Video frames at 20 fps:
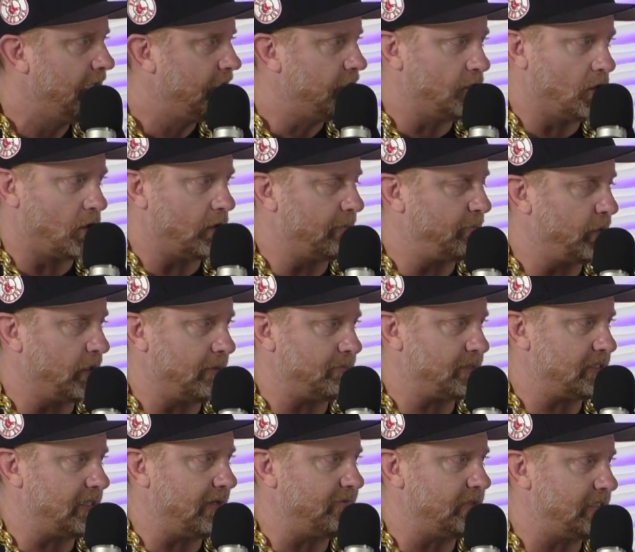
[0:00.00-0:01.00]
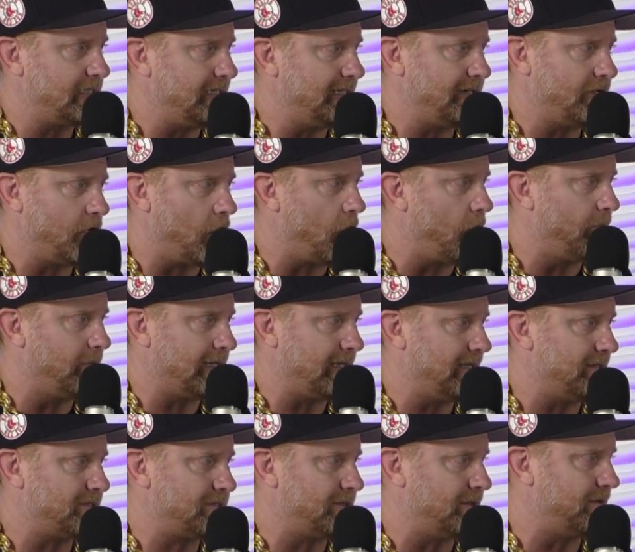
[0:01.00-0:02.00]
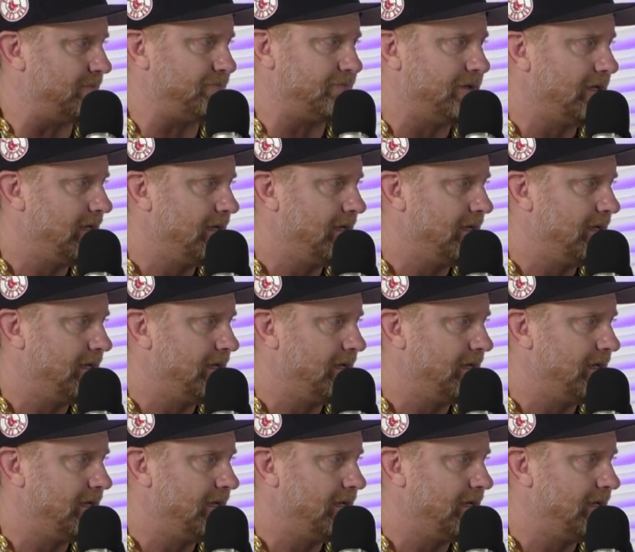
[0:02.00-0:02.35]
You only put up 17 at home against a